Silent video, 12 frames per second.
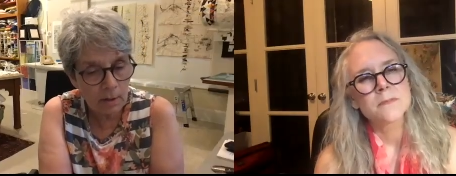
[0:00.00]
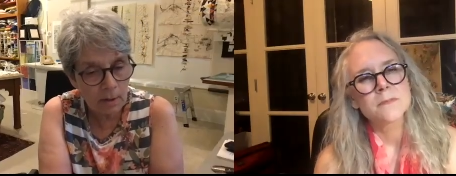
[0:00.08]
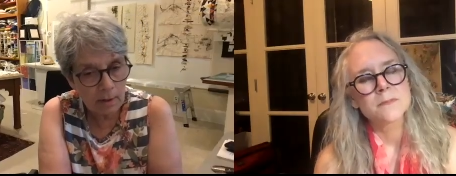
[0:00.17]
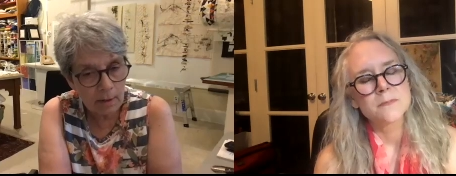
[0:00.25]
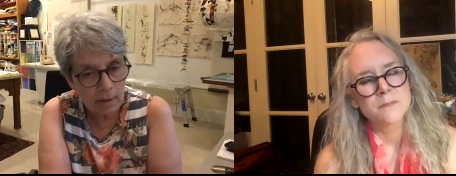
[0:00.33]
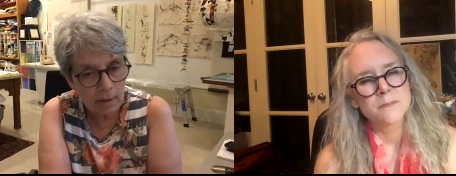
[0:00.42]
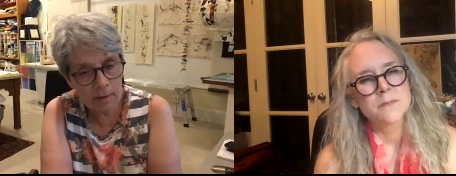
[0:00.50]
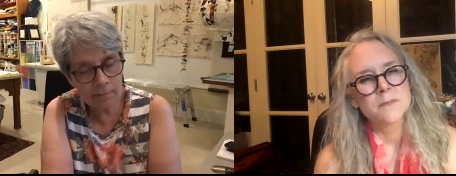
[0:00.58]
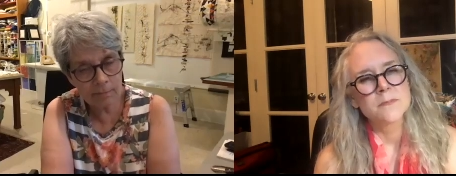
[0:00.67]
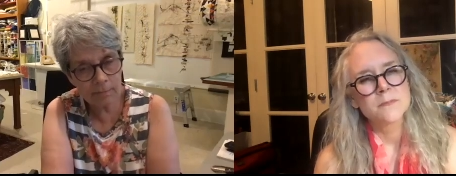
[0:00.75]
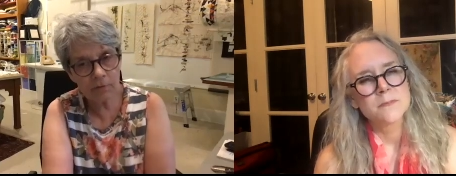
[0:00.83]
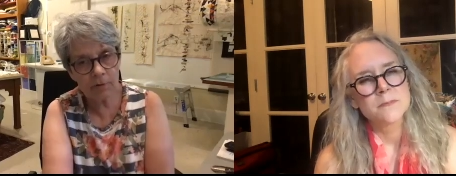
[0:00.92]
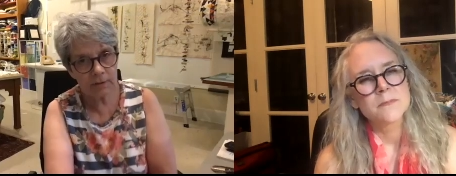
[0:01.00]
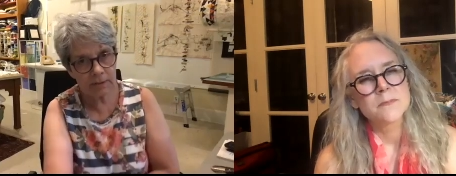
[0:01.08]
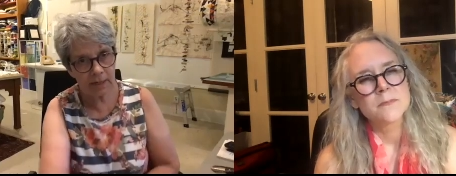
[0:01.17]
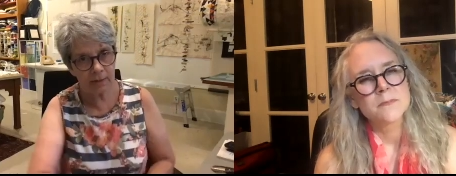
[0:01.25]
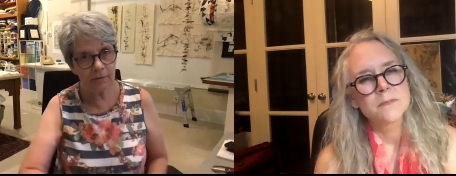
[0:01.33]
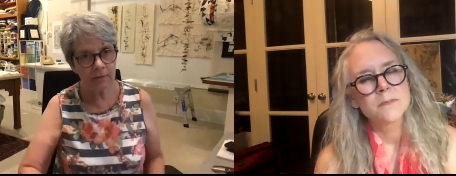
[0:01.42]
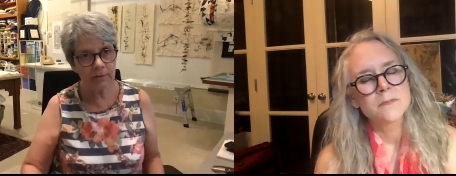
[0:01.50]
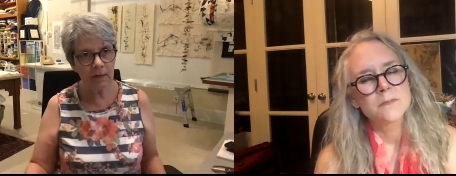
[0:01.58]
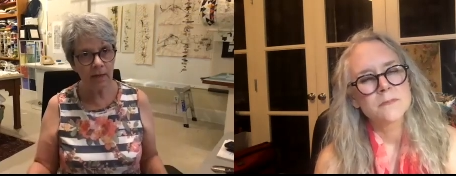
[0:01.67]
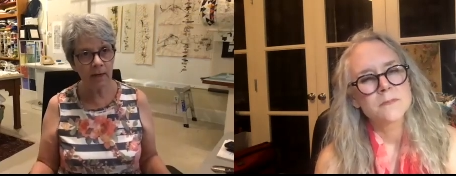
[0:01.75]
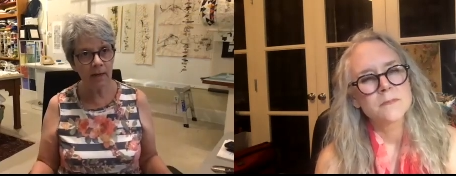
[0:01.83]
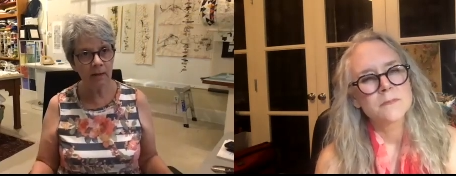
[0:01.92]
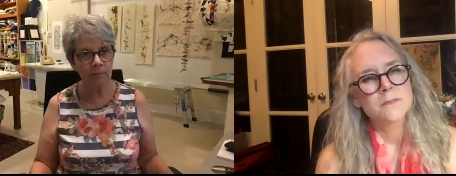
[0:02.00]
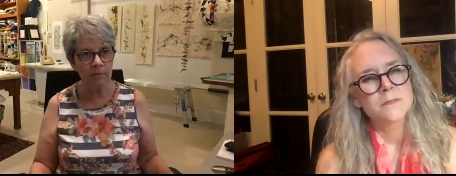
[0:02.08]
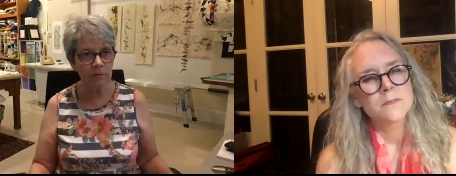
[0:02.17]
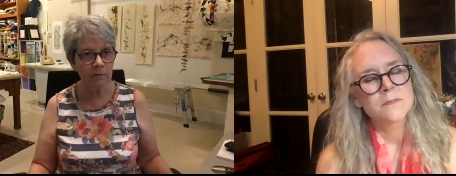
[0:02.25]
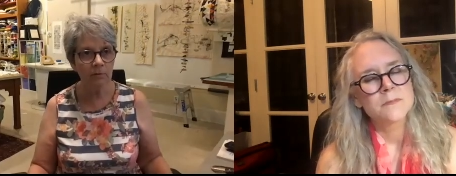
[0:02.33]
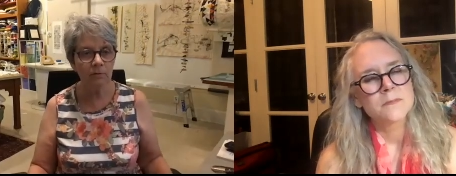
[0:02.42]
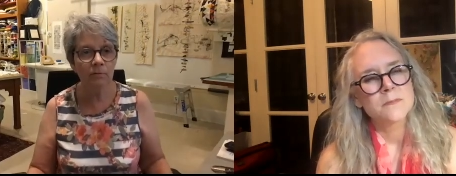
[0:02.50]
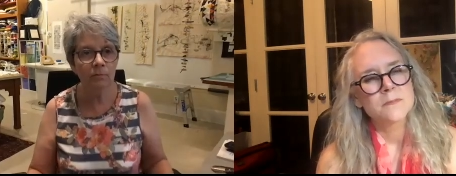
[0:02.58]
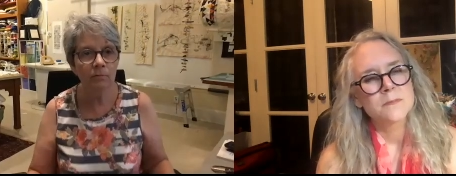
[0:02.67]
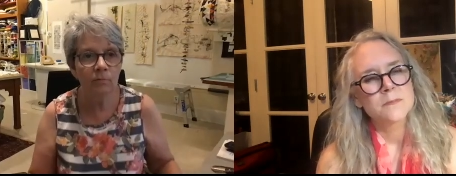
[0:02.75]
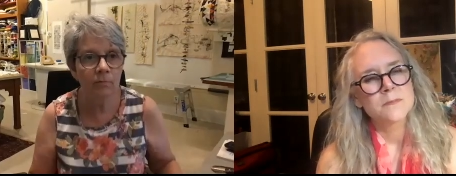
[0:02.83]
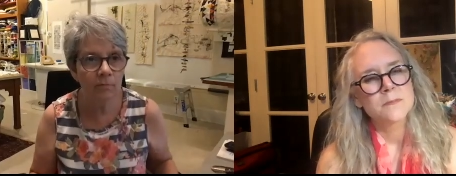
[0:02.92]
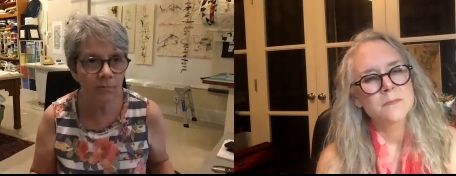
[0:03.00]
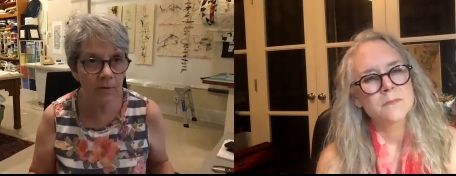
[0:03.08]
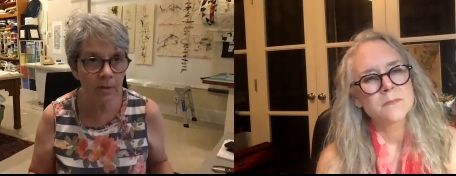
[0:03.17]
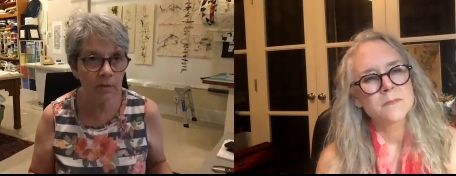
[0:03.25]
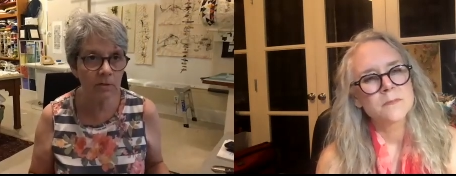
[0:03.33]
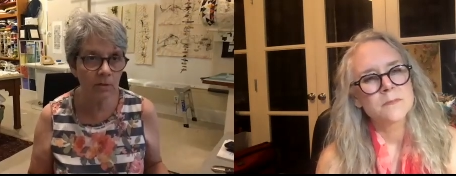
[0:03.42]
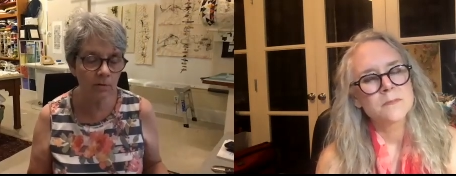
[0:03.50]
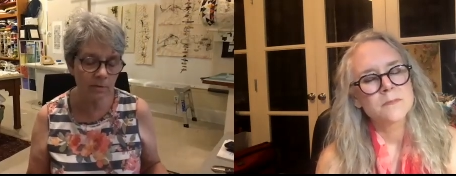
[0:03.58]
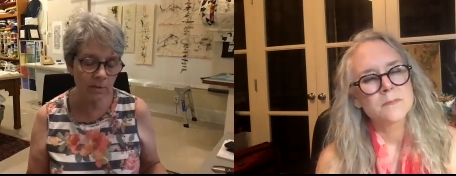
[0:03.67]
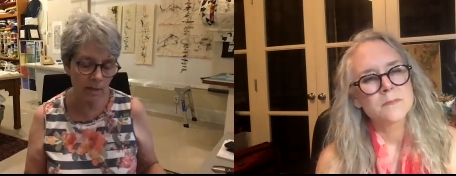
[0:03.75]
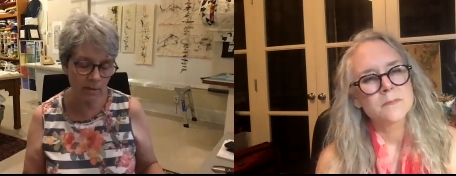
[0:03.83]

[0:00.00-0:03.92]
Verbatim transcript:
Speaker 1: Mm-hmm. You can take the time to finish those